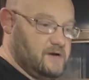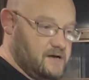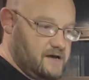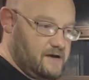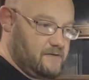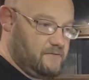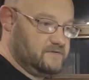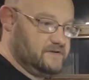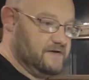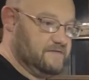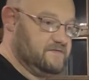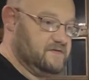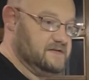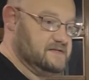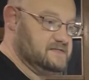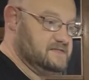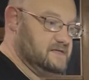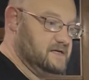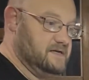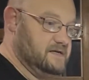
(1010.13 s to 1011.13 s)
I will definitely
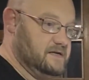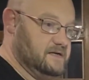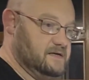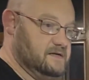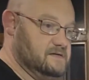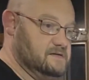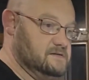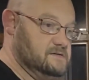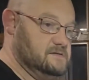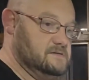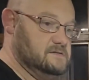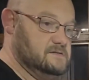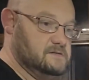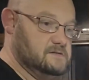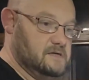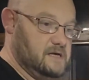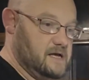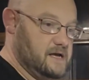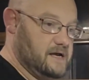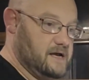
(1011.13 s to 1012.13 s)
send it because
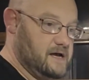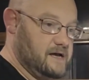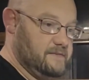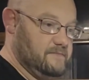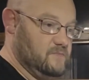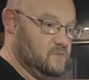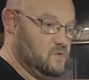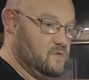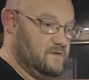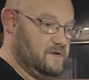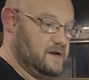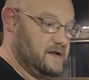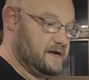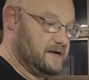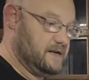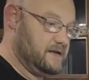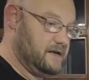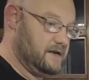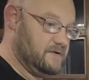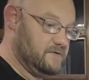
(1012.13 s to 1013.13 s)
I got more than I can
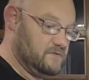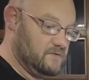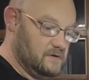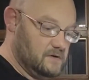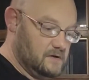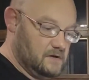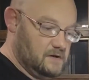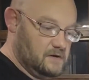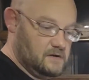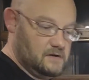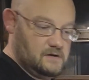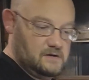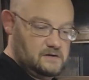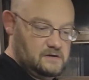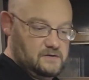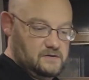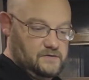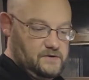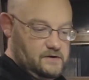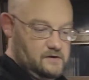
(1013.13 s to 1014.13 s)
handle.
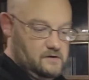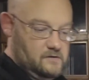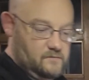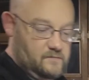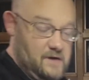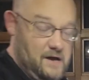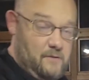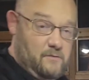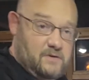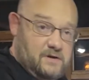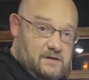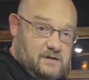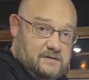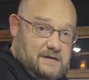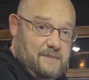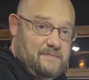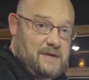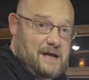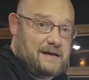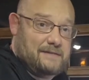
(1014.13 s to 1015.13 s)
I want
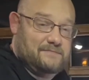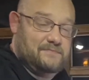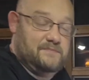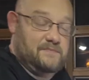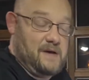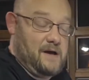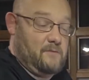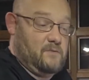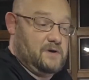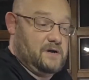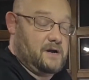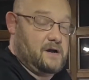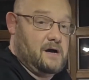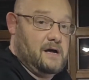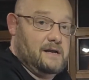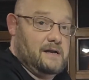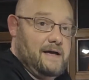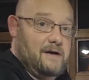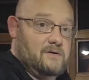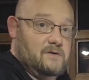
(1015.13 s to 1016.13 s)
to cut
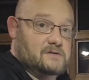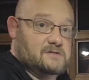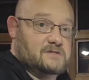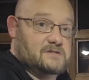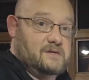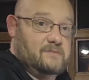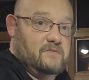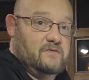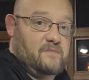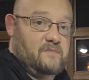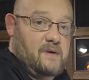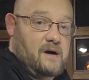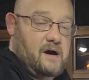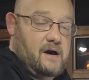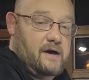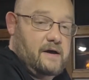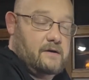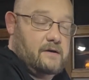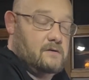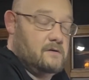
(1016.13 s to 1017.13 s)
down on some of
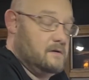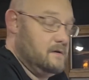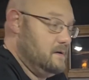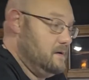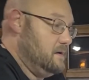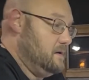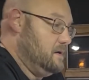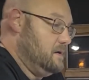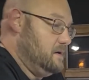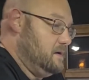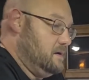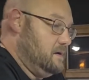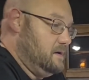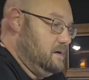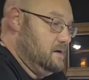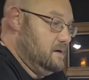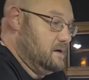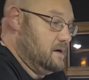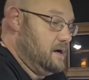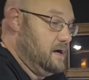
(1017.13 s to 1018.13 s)
my
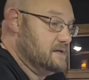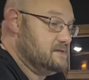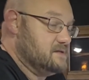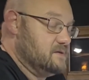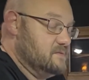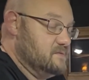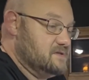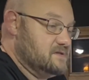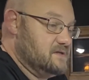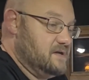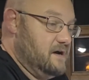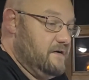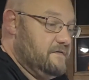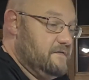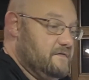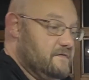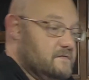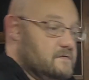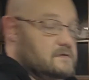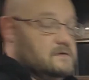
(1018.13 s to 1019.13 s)
custom
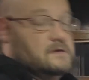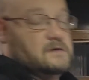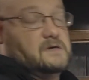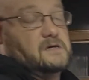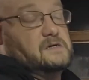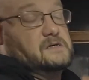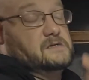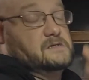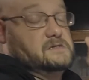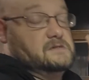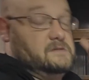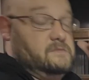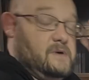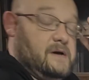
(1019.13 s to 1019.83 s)
stuff because my